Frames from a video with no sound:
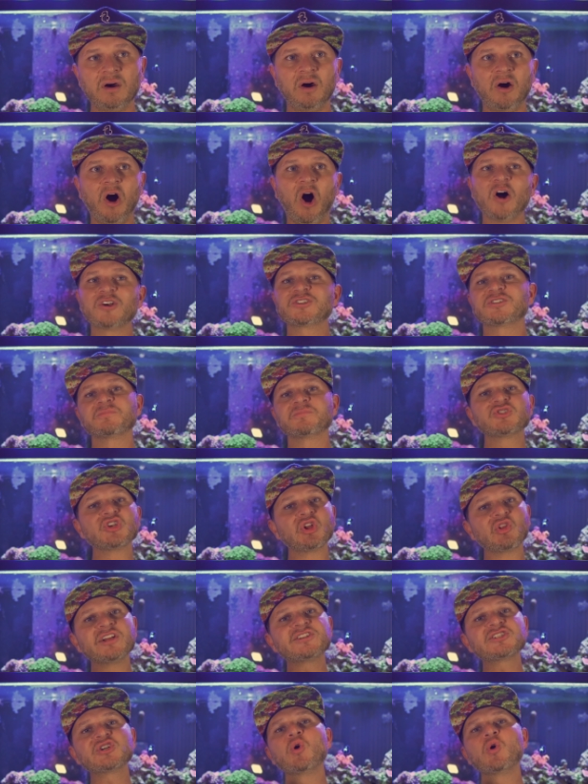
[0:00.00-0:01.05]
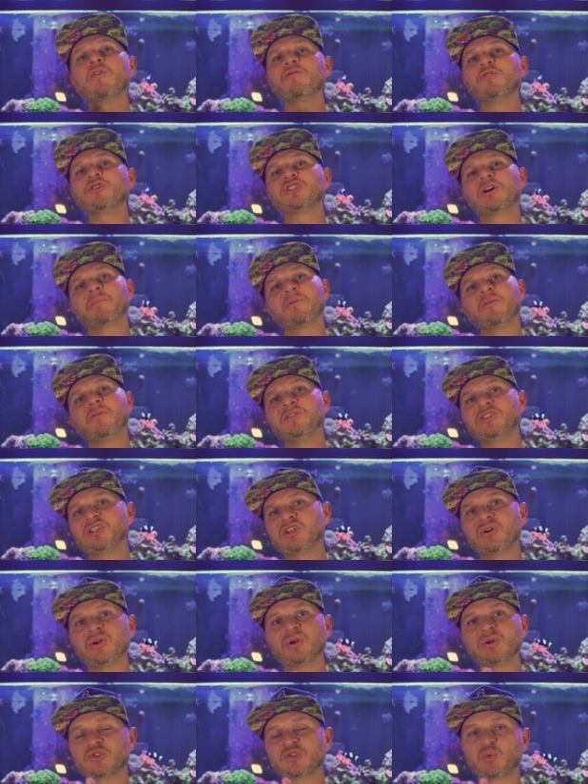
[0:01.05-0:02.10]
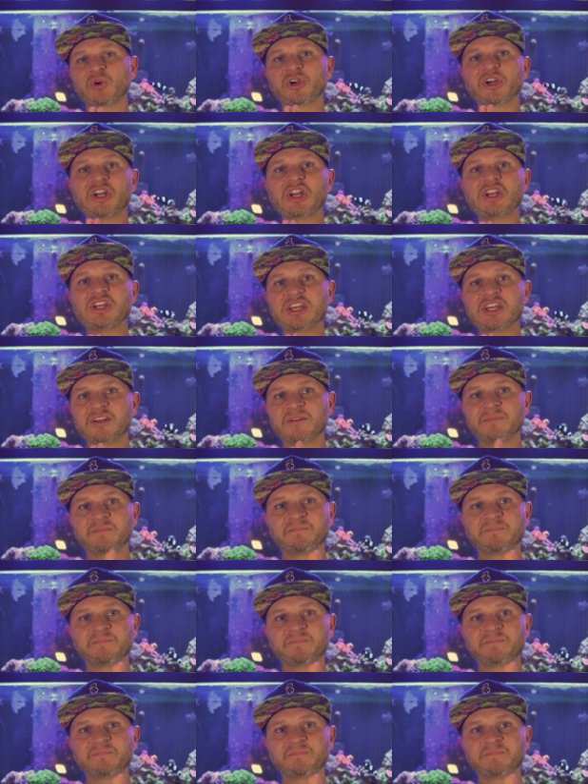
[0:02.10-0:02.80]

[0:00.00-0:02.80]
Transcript: Awesome, so let's go over some of the materials we're gonna need.